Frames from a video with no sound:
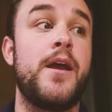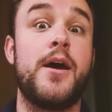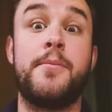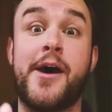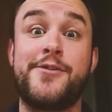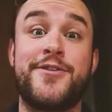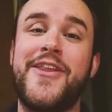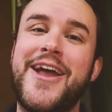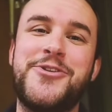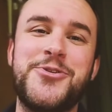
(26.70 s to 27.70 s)
But other than
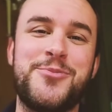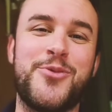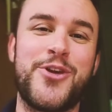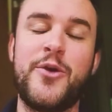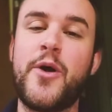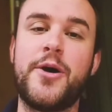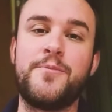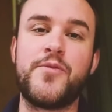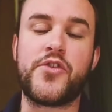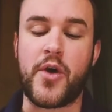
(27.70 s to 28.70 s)
that, doing pretty well.
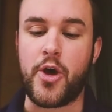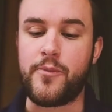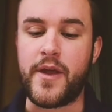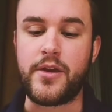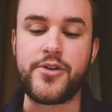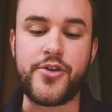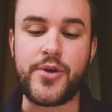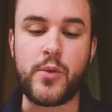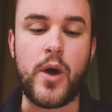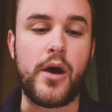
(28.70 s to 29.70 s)
So I hope that you're
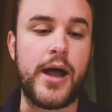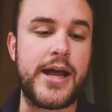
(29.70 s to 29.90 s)
doing well.